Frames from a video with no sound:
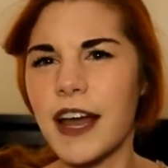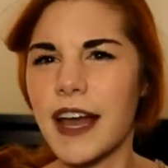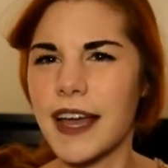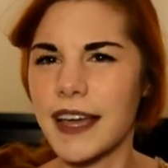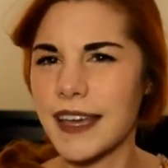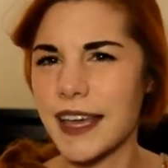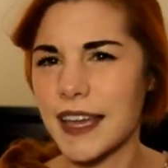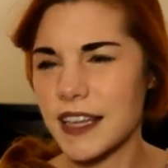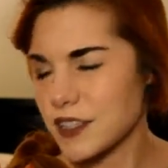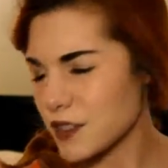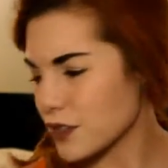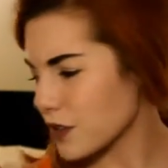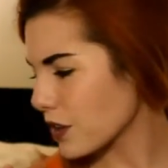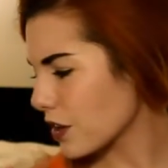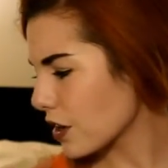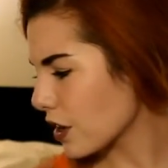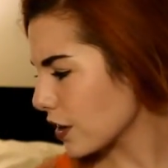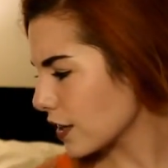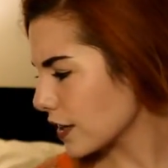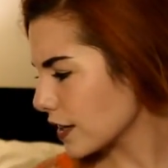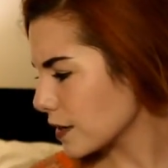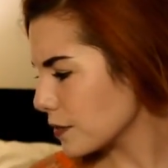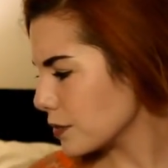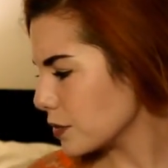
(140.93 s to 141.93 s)
I guess you would
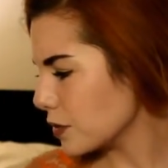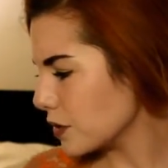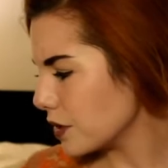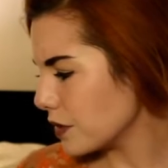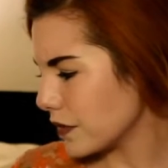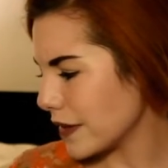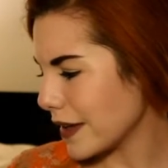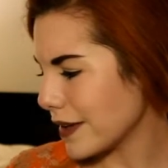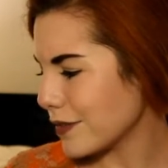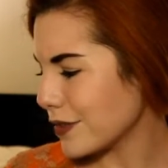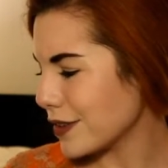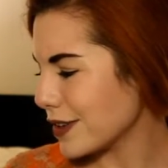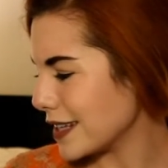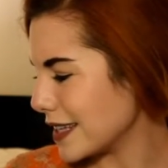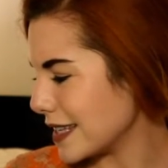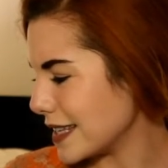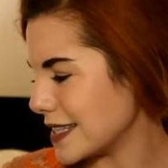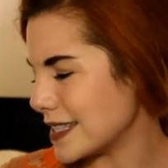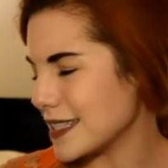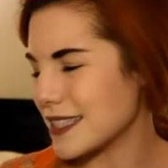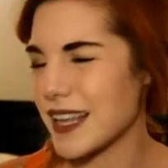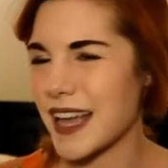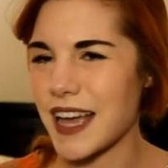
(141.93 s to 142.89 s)
call it a beauty favorite, is